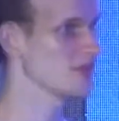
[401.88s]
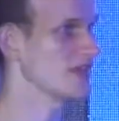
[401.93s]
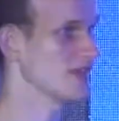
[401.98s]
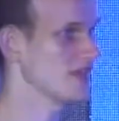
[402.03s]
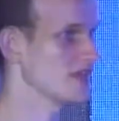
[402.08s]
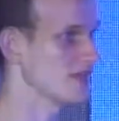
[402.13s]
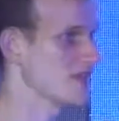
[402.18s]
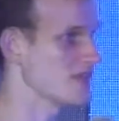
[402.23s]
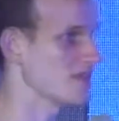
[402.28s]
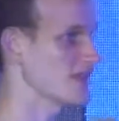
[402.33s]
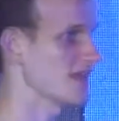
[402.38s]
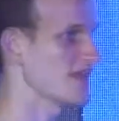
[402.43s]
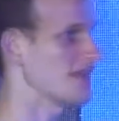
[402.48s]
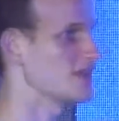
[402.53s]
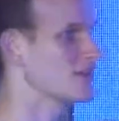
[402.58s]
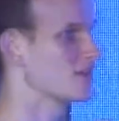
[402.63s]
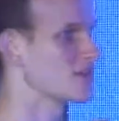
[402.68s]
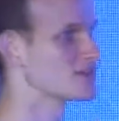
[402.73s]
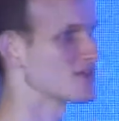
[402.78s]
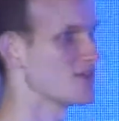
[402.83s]
is an
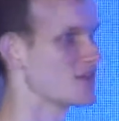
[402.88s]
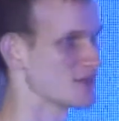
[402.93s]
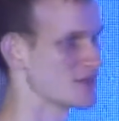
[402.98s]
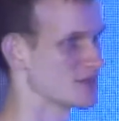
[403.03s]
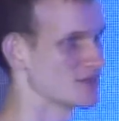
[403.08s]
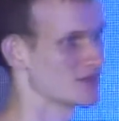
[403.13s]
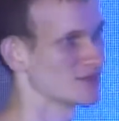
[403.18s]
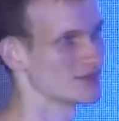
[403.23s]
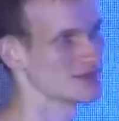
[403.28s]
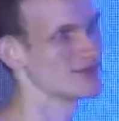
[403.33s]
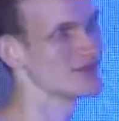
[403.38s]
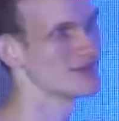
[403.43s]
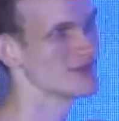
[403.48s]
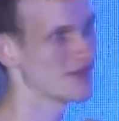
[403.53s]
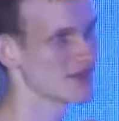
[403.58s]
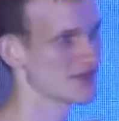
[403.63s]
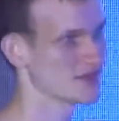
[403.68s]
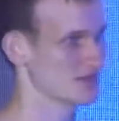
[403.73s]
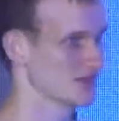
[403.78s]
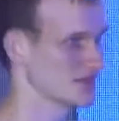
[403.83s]
automaton
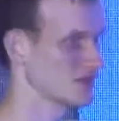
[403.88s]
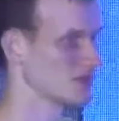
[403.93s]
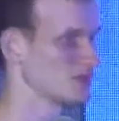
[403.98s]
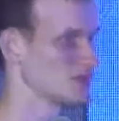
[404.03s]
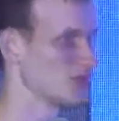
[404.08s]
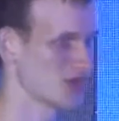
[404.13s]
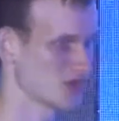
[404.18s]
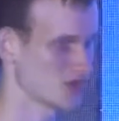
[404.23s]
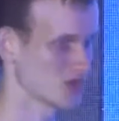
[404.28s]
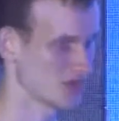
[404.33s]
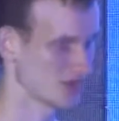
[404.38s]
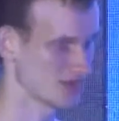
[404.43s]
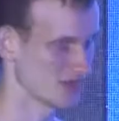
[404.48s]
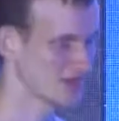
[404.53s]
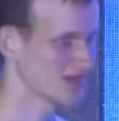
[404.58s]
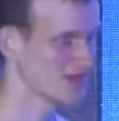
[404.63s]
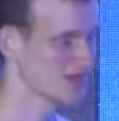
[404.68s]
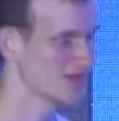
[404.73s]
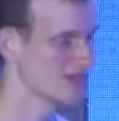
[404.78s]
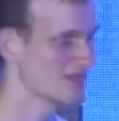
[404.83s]
sitting on the blockchain
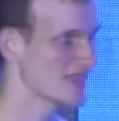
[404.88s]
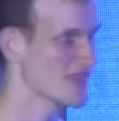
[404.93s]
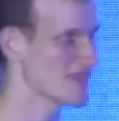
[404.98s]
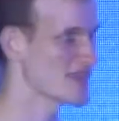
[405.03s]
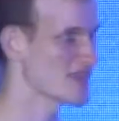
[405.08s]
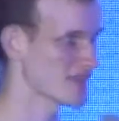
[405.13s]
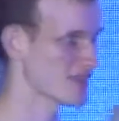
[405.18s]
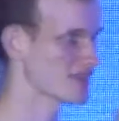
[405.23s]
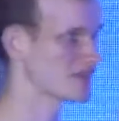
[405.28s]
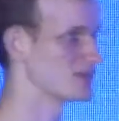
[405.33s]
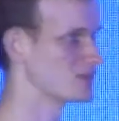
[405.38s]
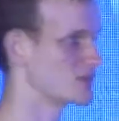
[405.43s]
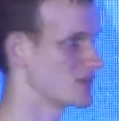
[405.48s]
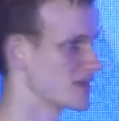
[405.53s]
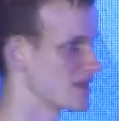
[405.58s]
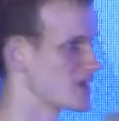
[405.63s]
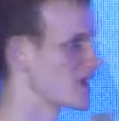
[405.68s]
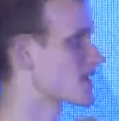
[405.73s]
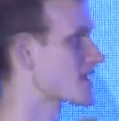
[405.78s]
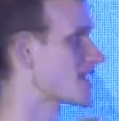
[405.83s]
that's executing
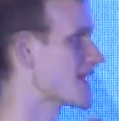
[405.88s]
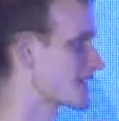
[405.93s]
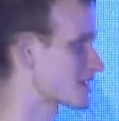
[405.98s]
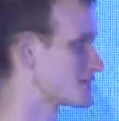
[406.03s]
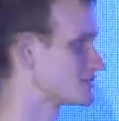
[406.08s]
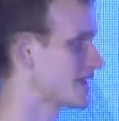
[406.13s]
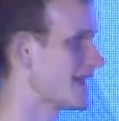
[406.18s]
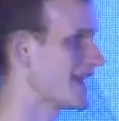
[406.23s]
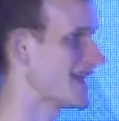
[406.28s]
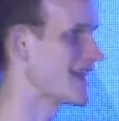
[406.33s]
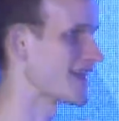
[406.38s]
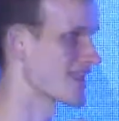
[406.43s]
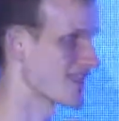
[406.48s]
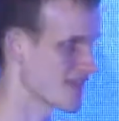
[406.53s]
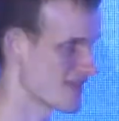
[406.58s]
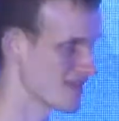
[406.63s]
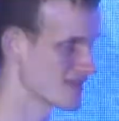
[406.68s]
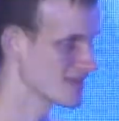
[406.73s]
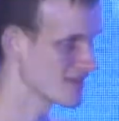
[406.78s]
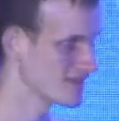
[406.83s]
exactly
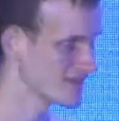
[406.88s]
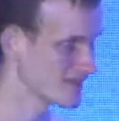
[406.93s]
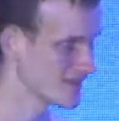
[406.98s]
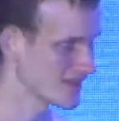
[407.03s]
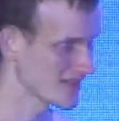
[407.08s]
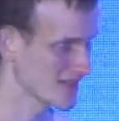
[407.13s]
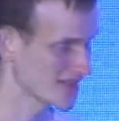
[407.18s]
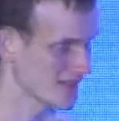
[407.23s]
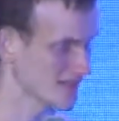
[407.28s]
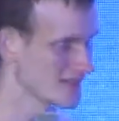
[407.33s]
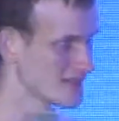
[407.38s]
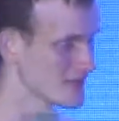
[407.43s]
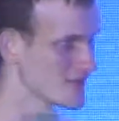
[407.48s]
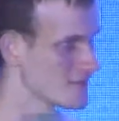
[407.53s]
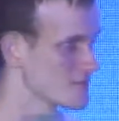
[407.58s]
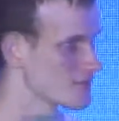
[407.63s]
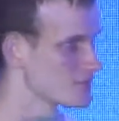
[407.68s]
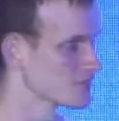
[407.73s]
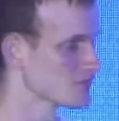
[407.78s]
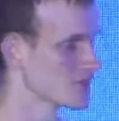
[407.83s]
as
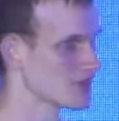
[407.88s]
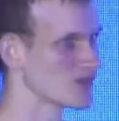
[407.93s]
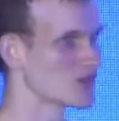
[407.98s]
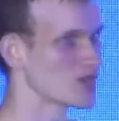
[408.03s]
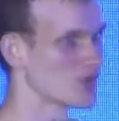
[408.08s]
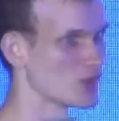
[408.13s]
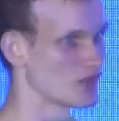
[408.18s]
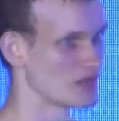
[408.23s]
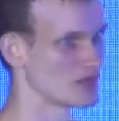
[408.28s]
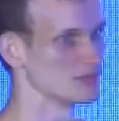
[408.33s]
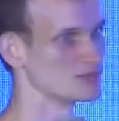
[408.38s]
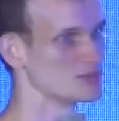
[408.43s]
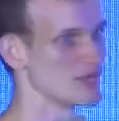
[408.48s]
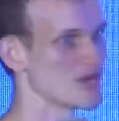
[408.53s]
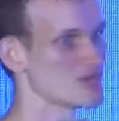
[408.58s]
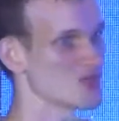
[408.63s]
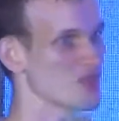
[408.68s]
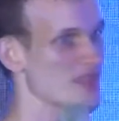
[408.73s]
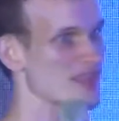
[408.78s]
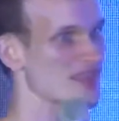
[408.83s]
the code on the
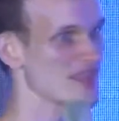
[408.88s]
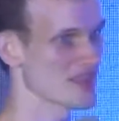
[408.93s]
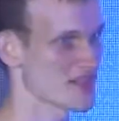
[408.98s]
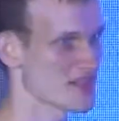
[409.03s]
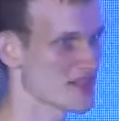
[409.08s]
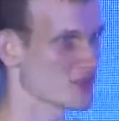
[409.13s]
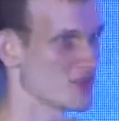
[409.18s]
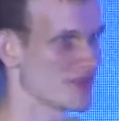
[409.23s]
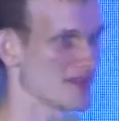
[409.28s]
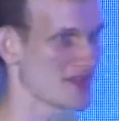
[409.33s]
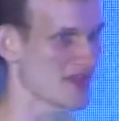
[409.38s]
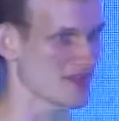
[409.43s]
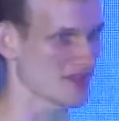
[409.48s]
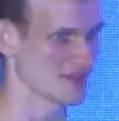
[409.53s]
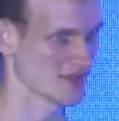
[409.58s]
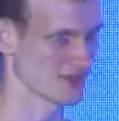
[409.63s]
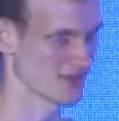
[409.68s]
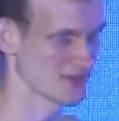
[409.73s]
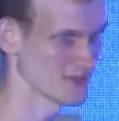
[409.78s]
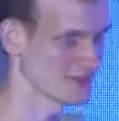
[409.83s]
blockchain says it's going to
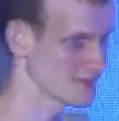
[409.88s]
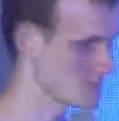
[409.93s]
execute.